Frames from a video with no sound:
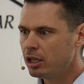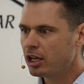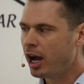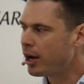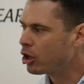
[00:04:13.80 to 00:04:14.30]

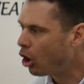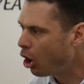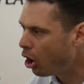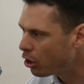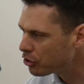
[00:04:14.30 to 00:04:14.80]
God
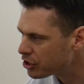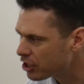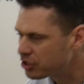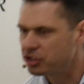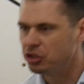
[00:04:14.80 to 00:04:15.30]
calls
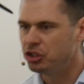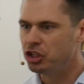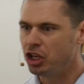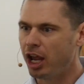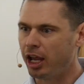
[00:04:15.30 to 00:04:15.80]
us to
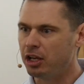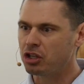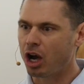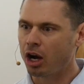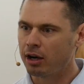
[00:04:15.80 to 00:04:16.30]
change
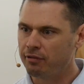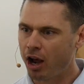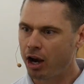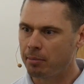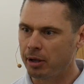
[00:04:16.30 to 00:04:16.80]
our
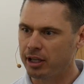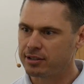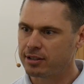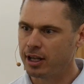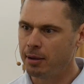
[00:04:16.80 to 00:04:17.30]

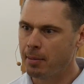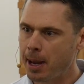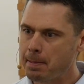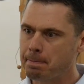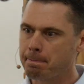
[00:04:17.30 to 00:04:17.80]
environment.
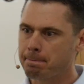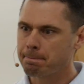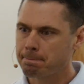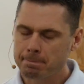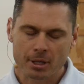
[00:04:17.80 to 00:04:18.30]
Amen?
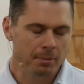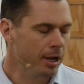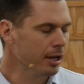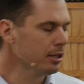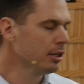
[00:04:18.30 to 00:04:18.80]

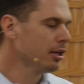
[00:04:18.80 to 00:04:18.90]
Amen?